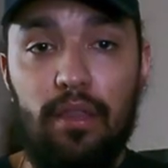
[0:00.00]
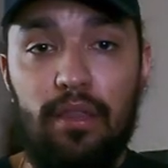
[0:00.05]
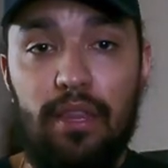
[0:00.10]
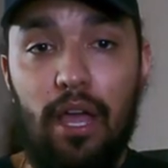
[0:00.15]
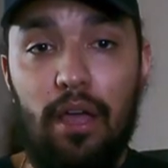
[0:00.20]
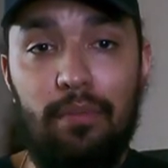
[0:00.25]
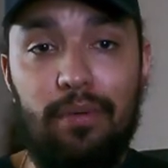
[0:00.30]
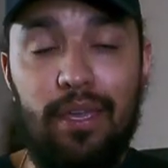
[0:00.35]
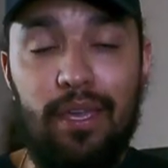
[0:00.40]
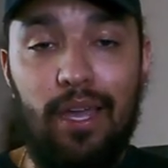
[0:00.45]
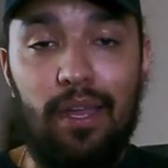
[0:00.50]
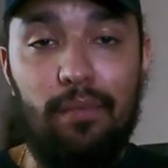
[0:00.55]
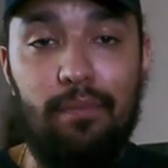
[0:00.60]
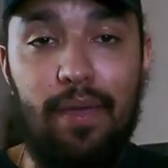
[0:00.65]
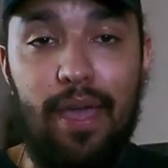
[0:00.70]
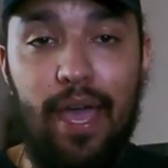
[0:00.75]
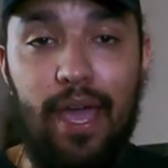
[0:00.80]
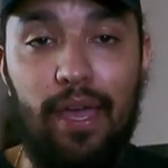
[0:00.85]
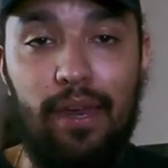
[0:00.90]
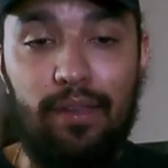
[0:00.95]
that will be kind of
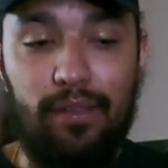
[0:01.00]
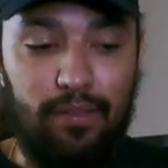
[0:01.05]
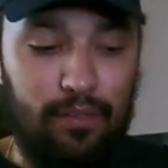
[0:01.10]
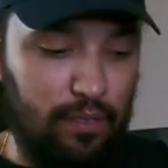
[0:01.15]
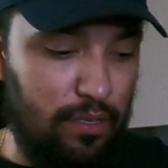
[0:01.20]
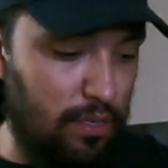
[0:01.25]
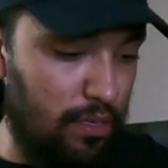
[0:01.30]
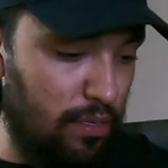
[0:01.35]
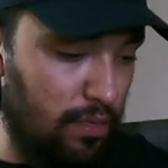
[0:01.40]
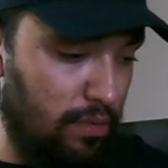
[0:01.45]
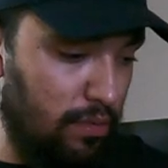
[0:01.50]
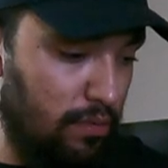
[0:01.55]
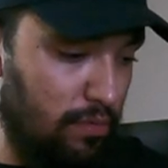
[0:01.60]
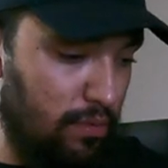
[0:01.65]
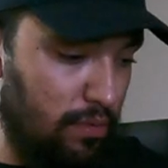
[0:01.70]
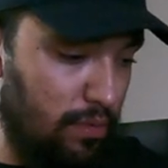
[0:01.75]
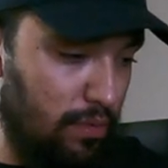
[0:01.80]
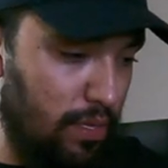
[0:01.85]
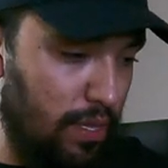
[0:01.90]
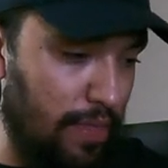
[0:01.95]
bad.
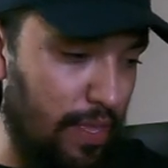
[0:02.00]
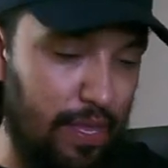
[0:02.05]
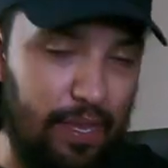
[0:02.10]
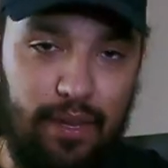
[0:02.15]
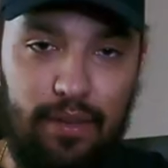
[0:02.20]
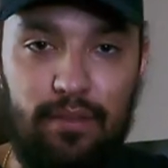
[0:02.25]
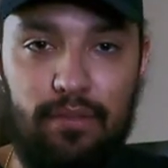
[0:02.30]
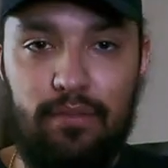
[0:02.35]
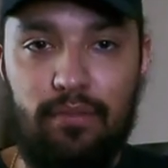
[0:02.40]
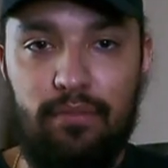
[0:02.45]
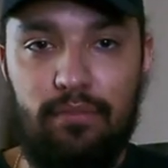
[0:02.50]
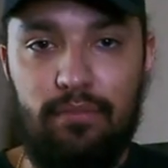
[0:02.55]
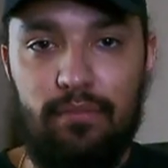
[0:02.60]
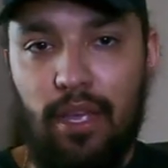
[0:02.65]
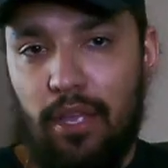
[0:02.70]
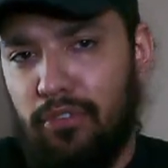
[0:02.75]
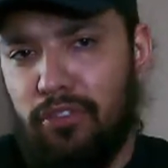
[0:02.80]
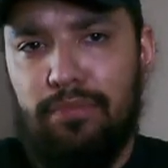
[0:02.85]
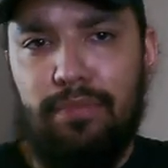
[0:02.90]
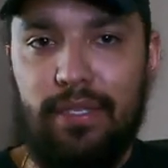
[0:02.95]
And then
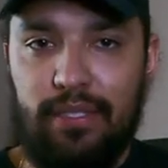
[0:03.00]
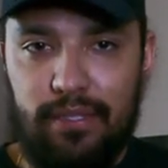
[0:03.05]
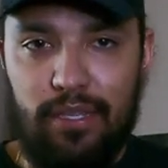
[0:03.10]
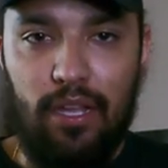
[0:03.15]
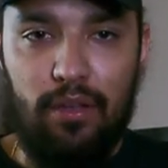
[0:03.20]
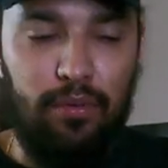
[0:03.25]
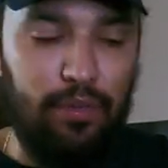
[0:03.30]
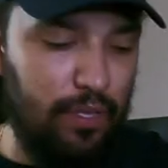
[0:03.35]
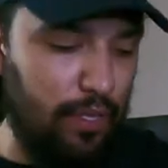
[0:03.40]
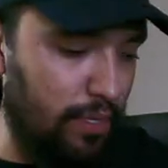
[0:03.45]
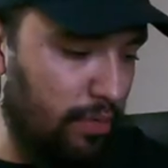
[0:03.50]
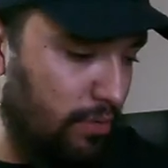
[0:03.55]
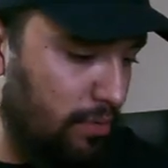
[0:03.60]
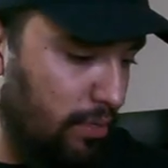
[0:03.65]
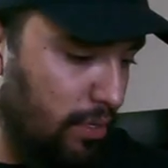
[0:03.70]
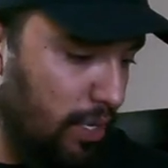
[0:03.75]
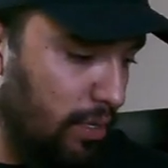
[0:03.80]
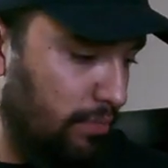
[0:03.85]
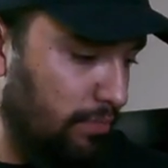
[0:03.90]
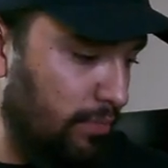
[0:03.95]
I'll just be stuck with it,
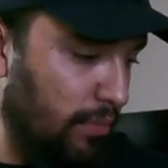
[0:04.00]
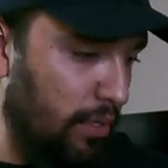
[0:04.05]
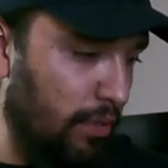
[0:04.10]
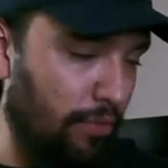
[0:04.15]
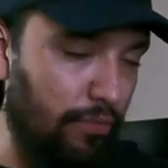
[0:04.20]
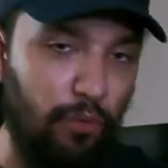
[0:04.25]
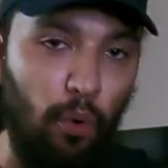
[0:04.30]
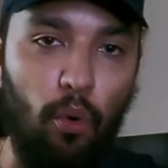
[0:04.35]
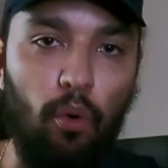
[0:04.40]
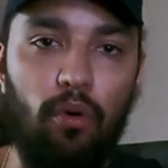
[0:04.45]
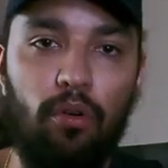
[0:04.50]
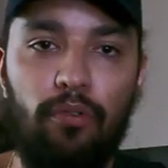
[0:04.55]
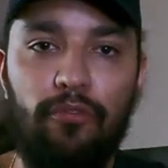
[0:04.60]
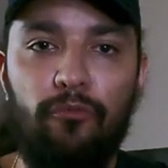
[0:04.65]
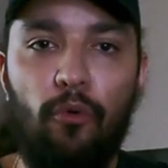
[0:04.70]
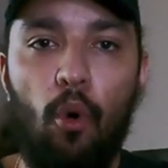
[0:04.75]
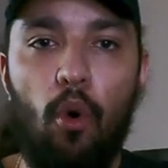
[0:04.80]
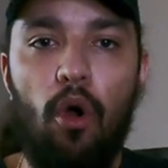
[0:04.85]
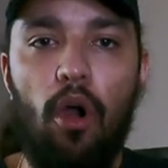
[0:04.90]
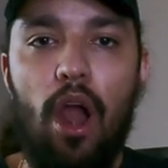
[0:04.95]
you know, for
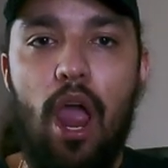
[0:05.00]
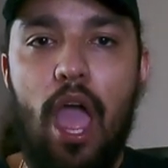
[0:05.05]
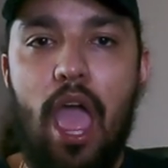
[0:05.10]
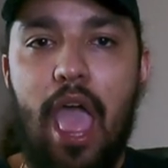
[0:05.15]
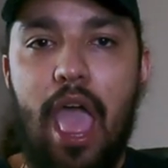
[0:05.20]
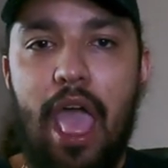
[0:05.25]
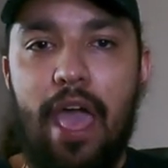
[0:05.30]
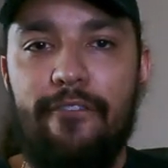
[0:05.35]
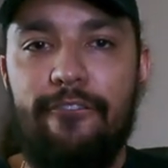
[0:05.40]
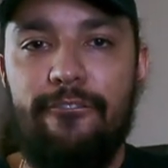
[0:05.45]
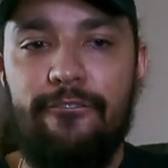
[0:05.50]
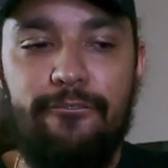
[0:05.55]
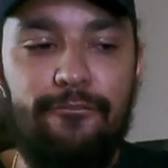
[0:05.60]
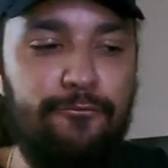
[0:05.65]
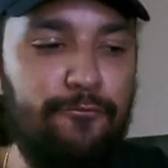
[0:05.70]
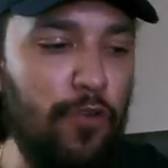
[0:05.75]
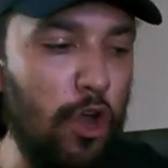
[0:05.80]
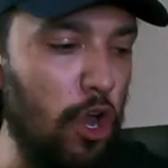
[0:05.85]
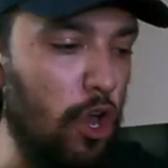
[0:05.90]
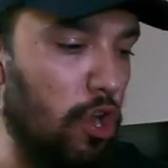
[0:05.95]

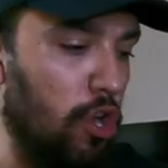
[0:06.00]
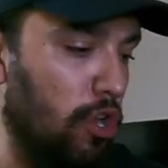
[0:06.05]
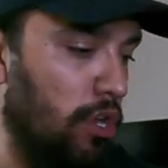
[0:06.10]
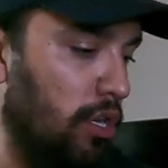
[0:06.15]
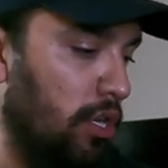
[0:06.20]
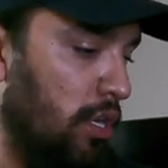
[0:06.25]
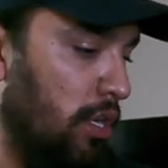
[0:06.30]
forever.